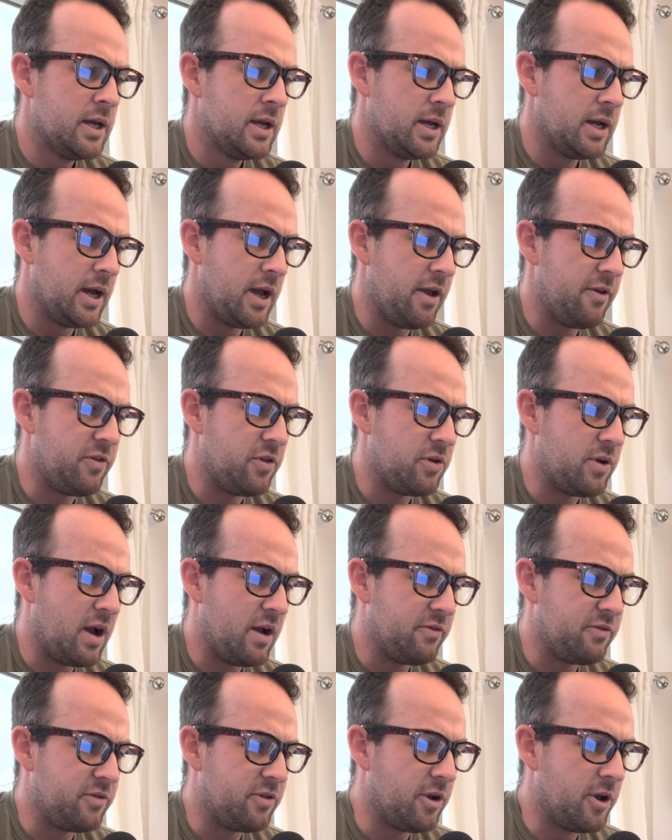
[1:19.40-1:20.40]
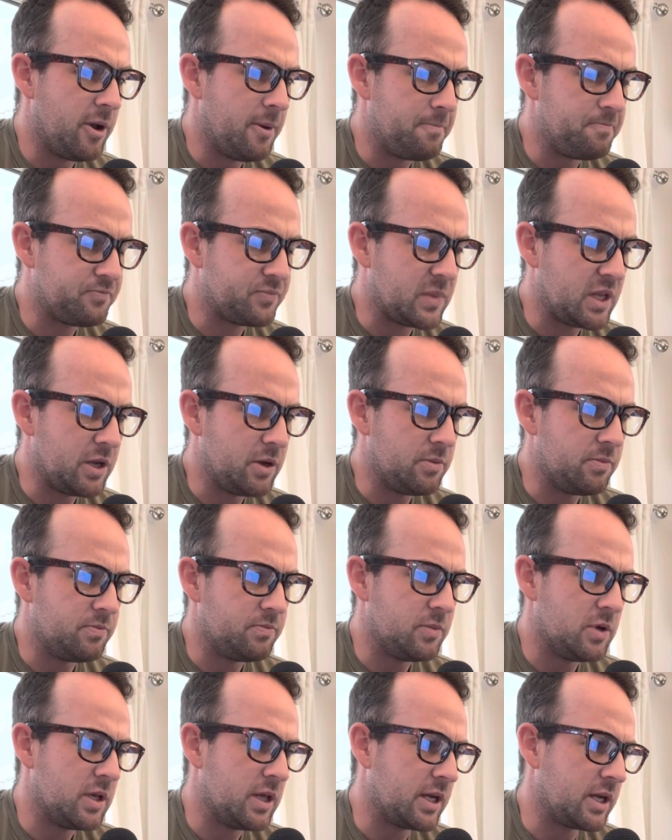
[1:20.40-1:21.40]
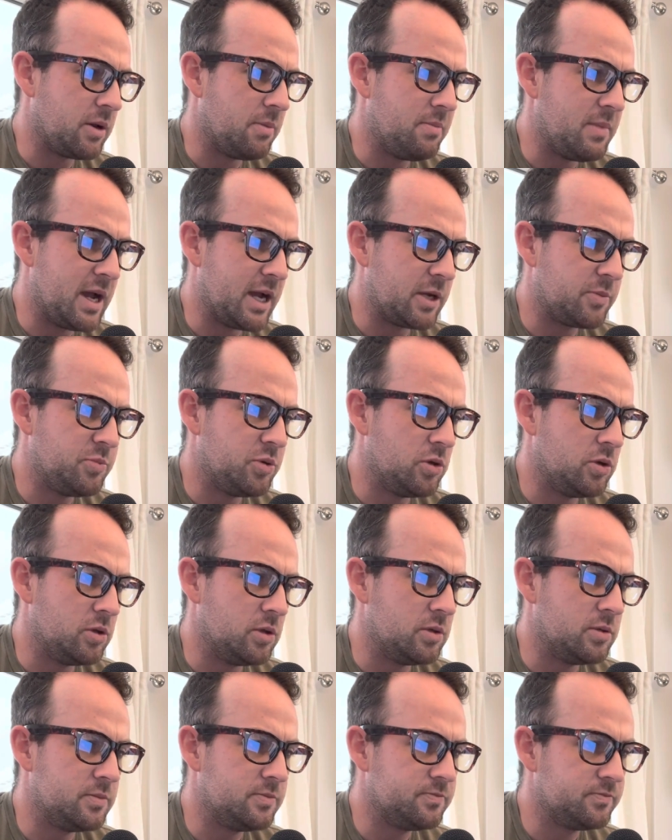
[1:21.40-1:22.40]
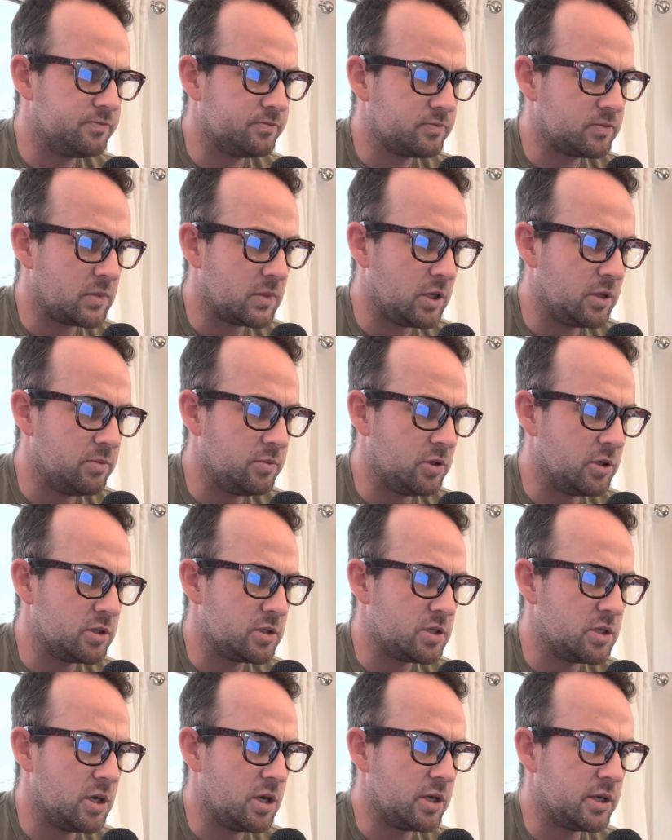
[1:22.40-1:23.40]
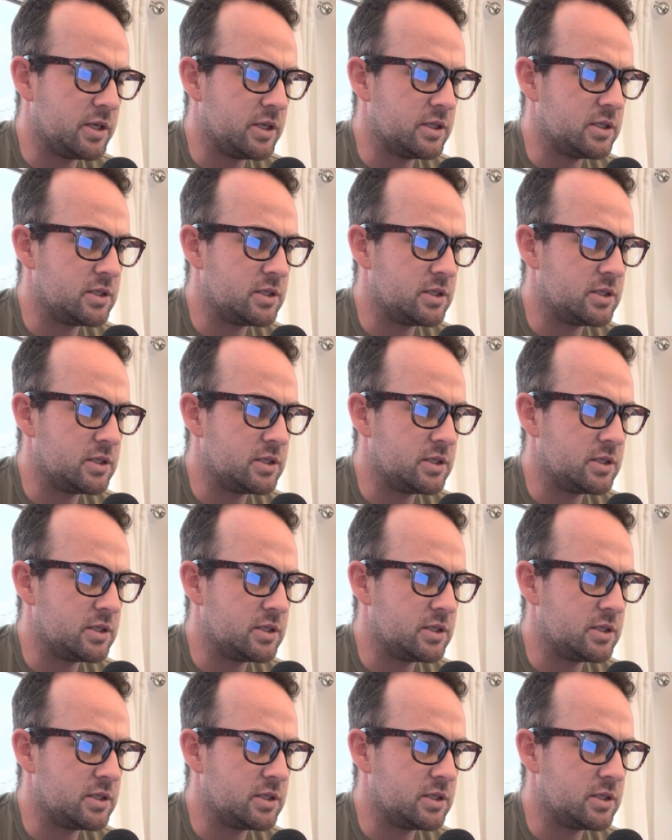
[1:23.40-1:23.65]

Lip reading: If you have, like a mag pull buttstock,